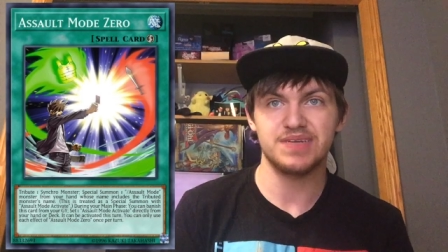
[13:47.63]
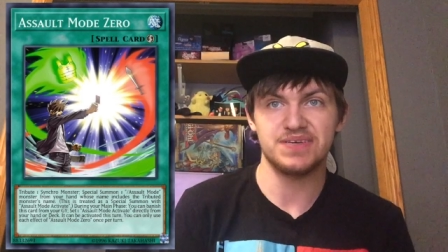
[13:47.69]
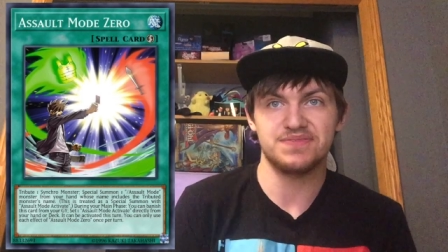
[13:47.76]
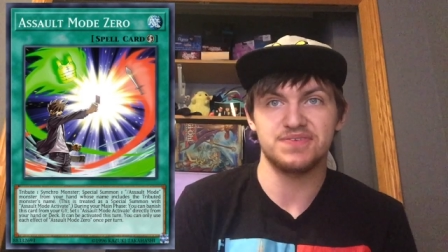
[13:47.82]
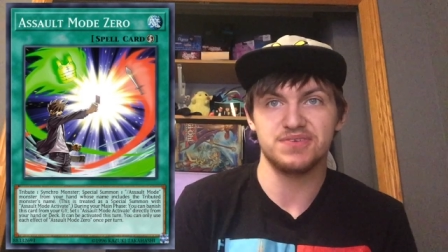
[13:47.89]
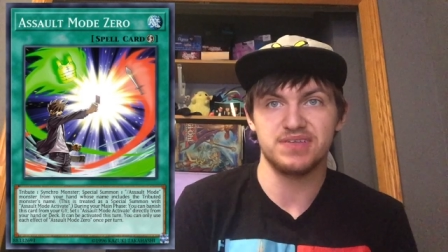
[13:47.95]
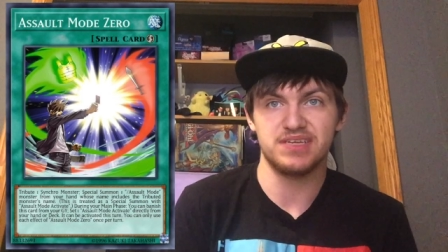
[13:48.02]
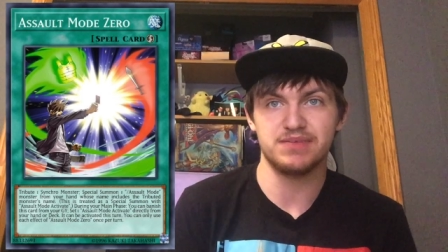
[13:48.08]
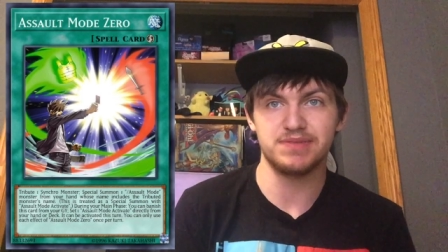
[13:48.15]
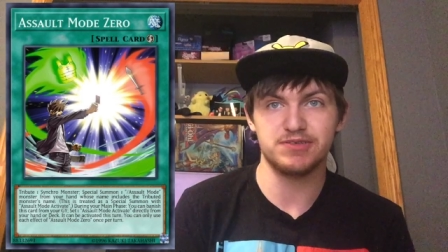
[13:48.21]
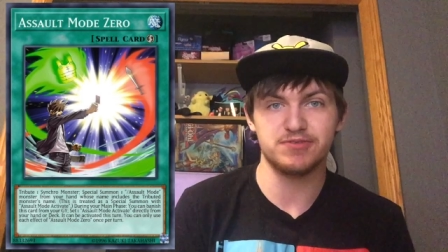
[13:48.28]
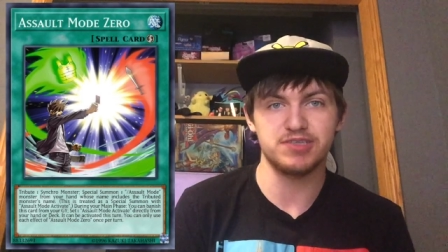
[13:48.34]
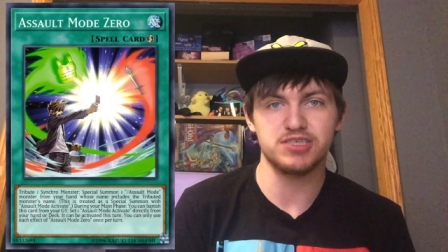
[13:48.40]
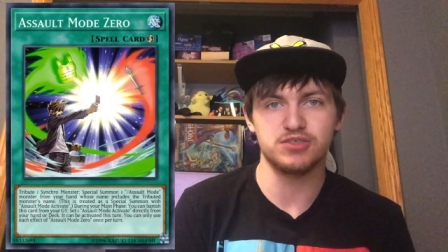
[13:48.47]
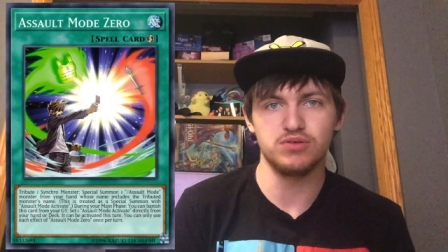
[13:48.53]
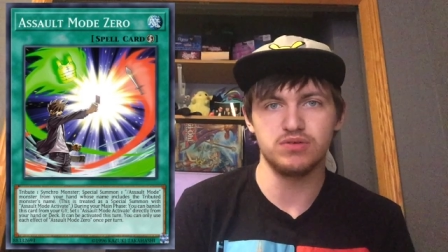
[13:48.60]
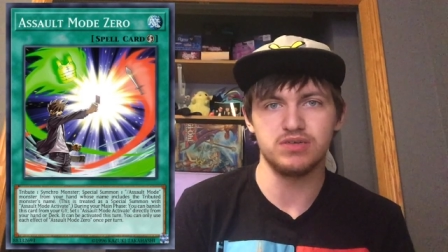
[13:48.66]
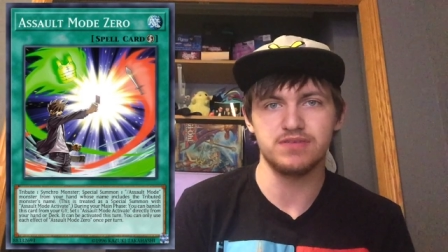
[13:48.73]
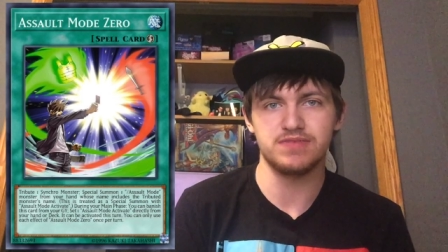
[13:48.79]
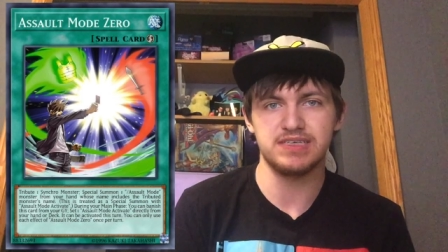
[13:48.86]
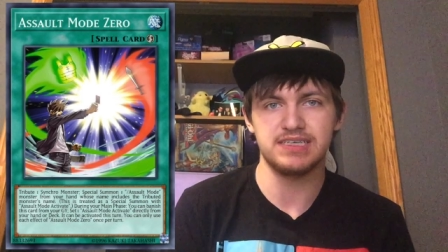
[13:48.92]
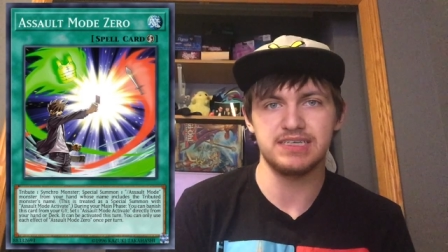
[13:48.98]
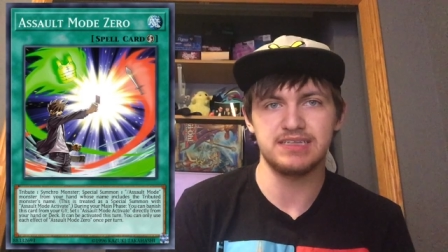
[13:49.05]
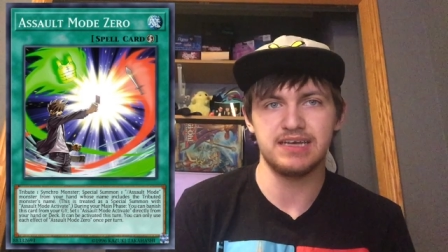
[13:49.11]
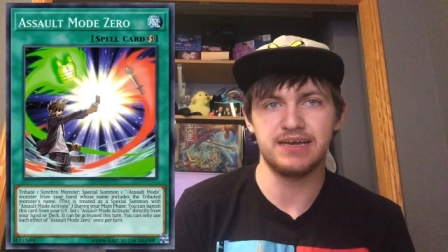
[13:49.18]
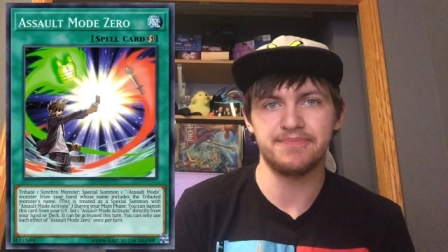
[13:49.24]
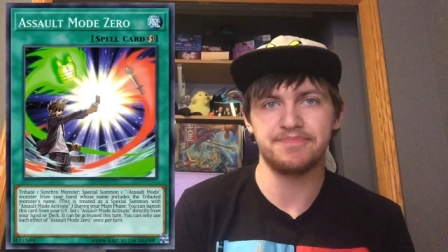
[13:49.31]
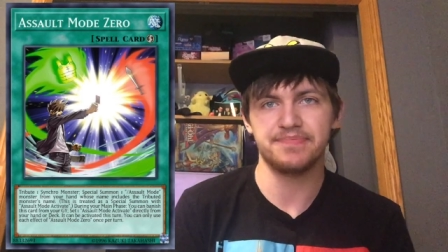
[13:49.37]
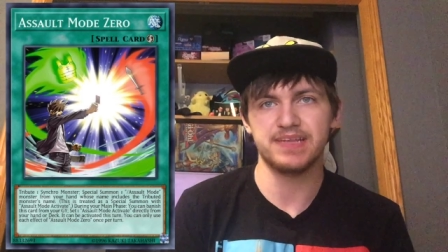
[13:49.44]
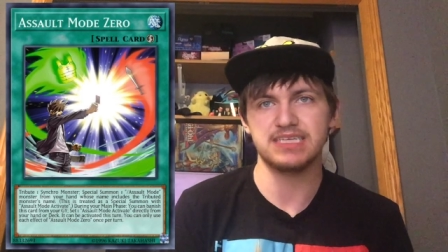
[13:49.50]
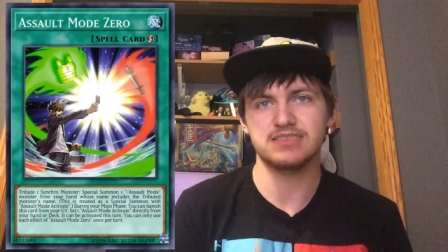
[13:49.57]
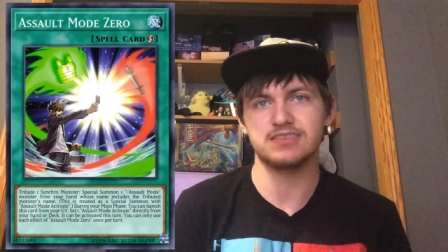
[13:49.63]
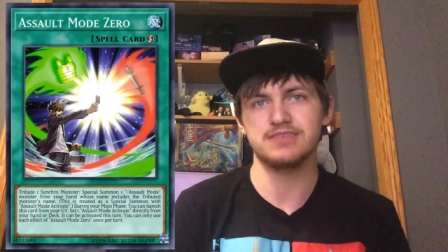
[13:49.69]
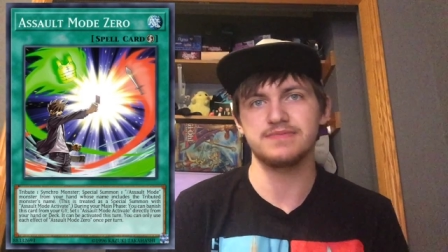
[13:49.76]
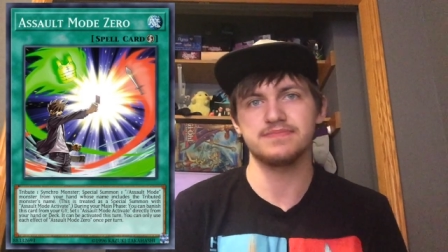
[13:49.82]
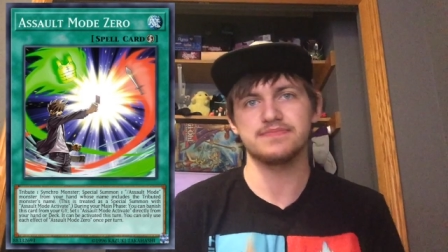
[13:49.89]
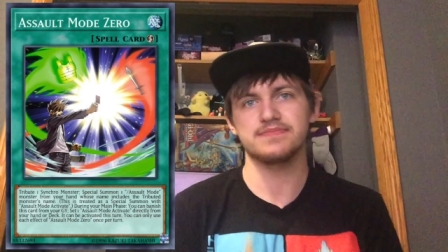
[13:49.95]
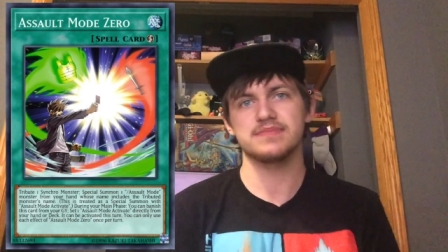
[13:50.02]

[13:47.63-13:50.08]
I feel that'd be really cool if they did that. So,